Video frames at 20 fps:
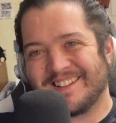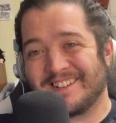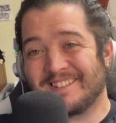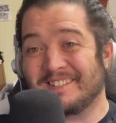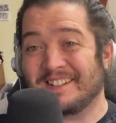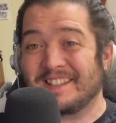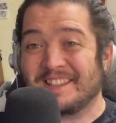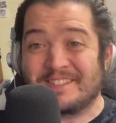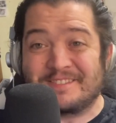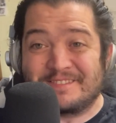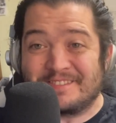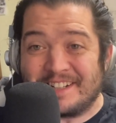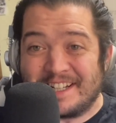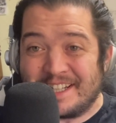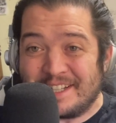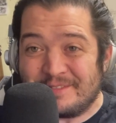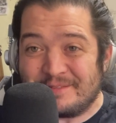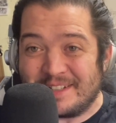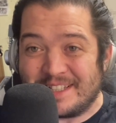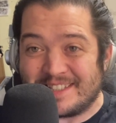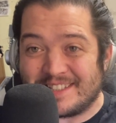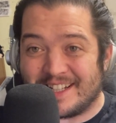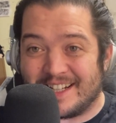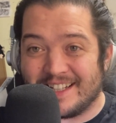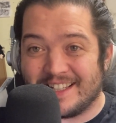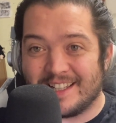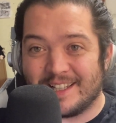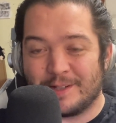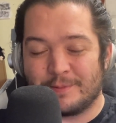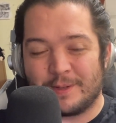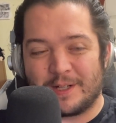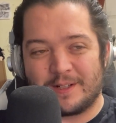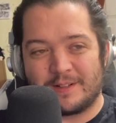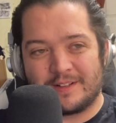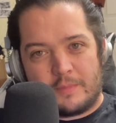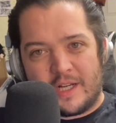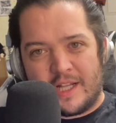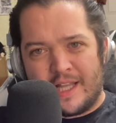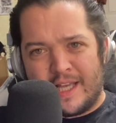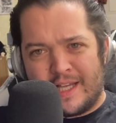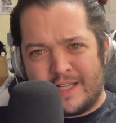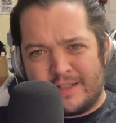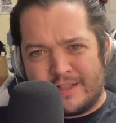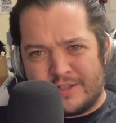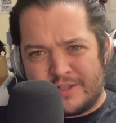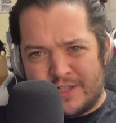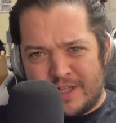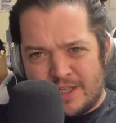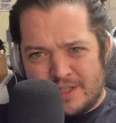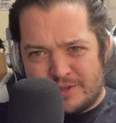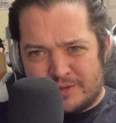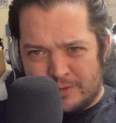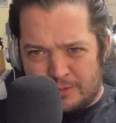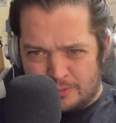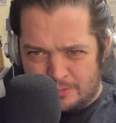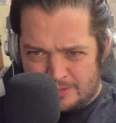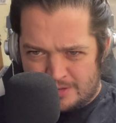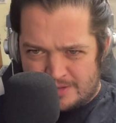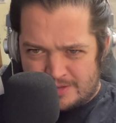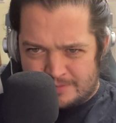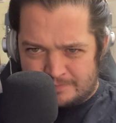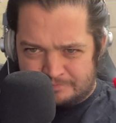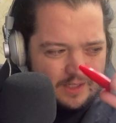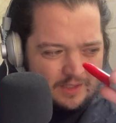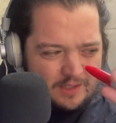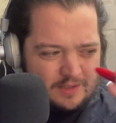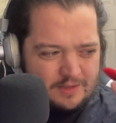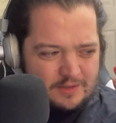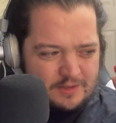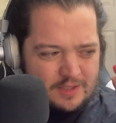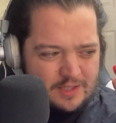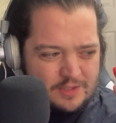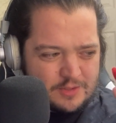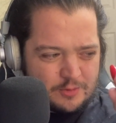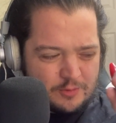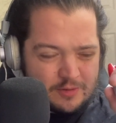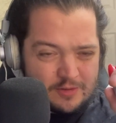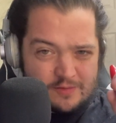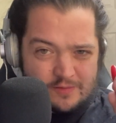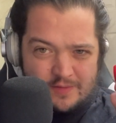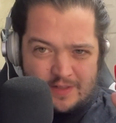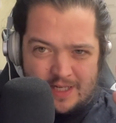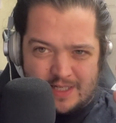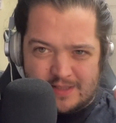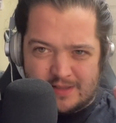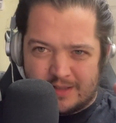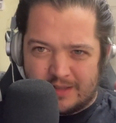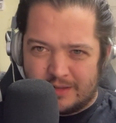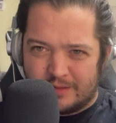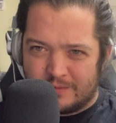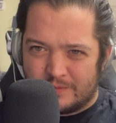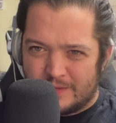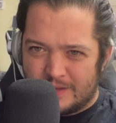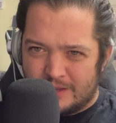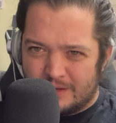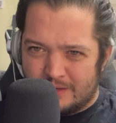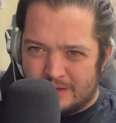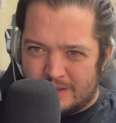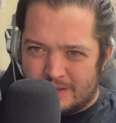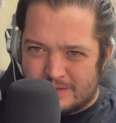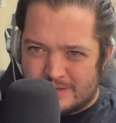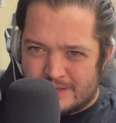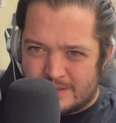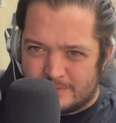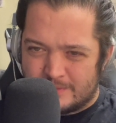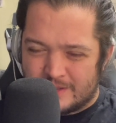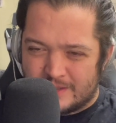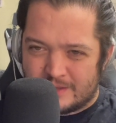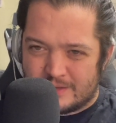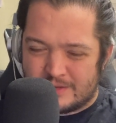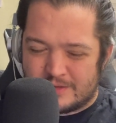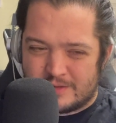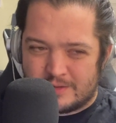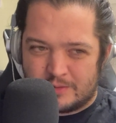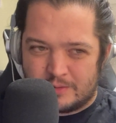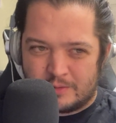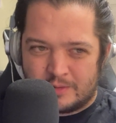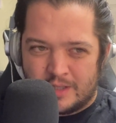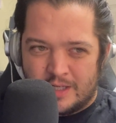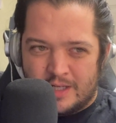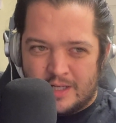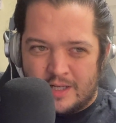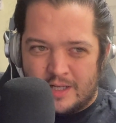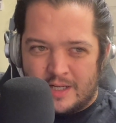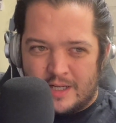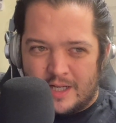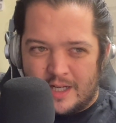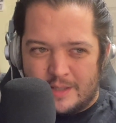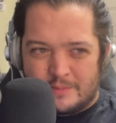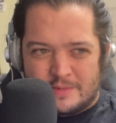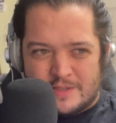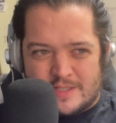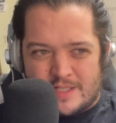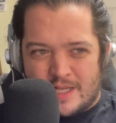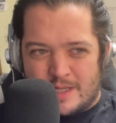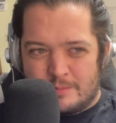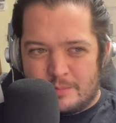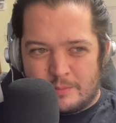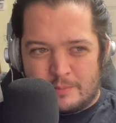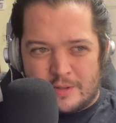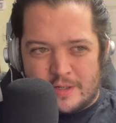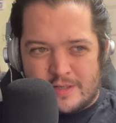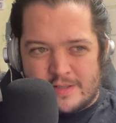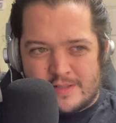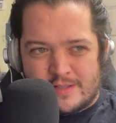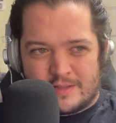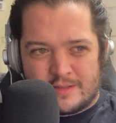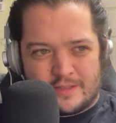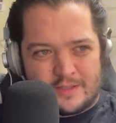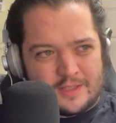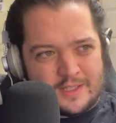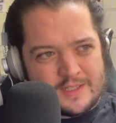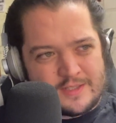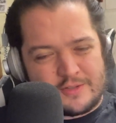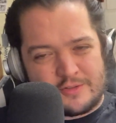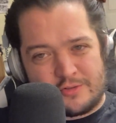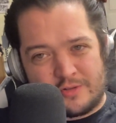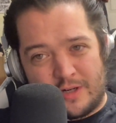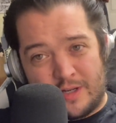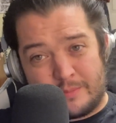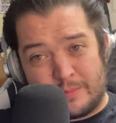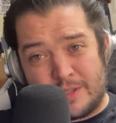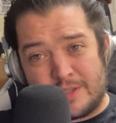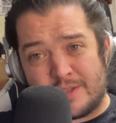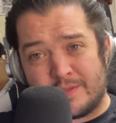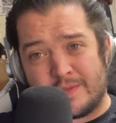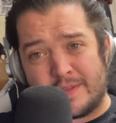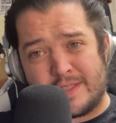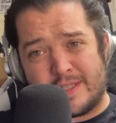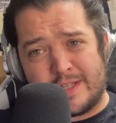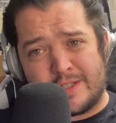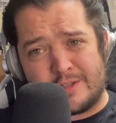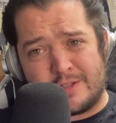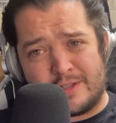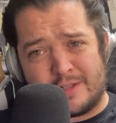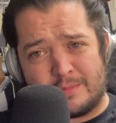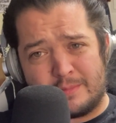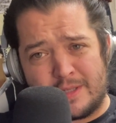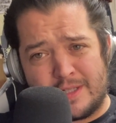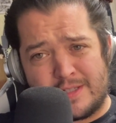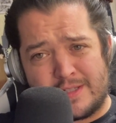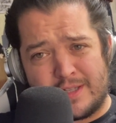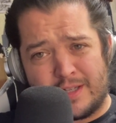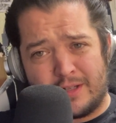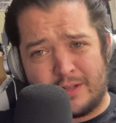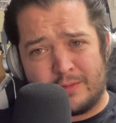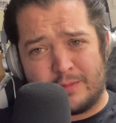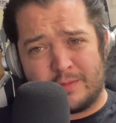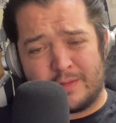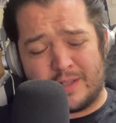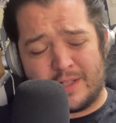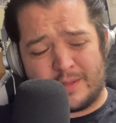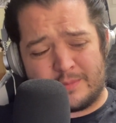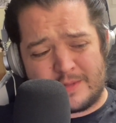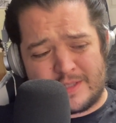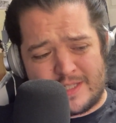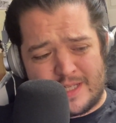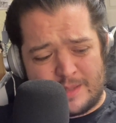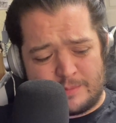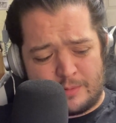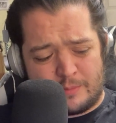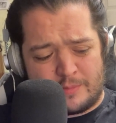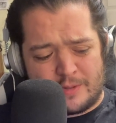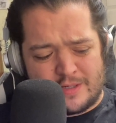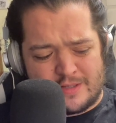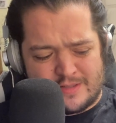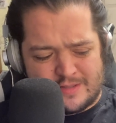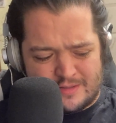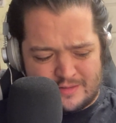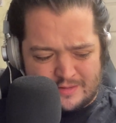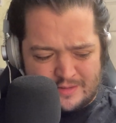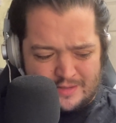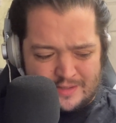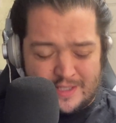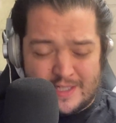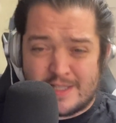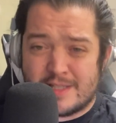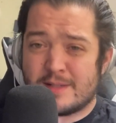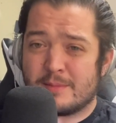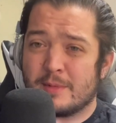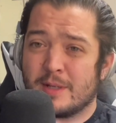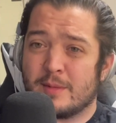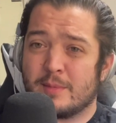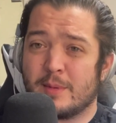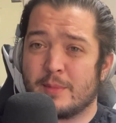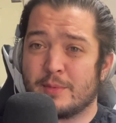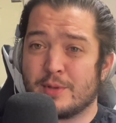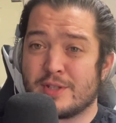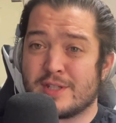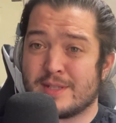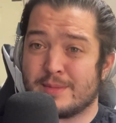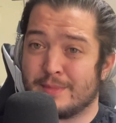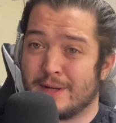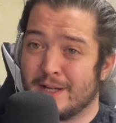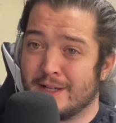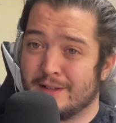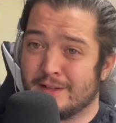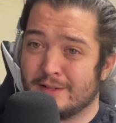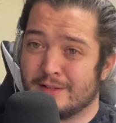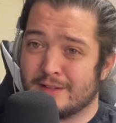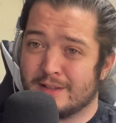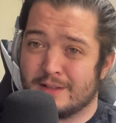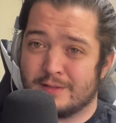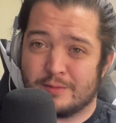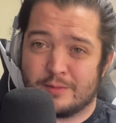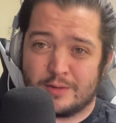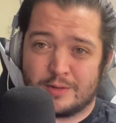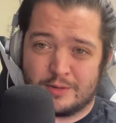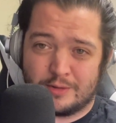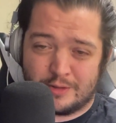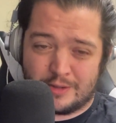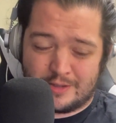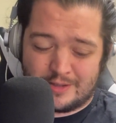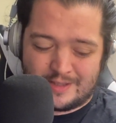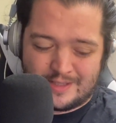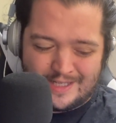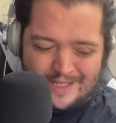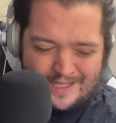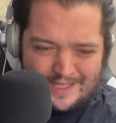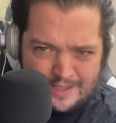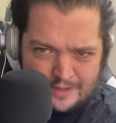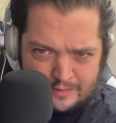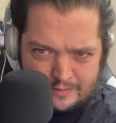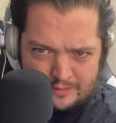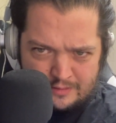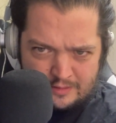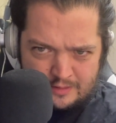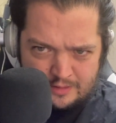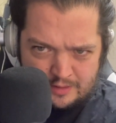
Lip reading: what the fuck am I talking about? But I had to change course, and I had to change course fast. I had to figure out something to do. I'm the type of person that likes to draw a bunch of attention to myself, and I'm the type of person that likes to make people smile and feel good, and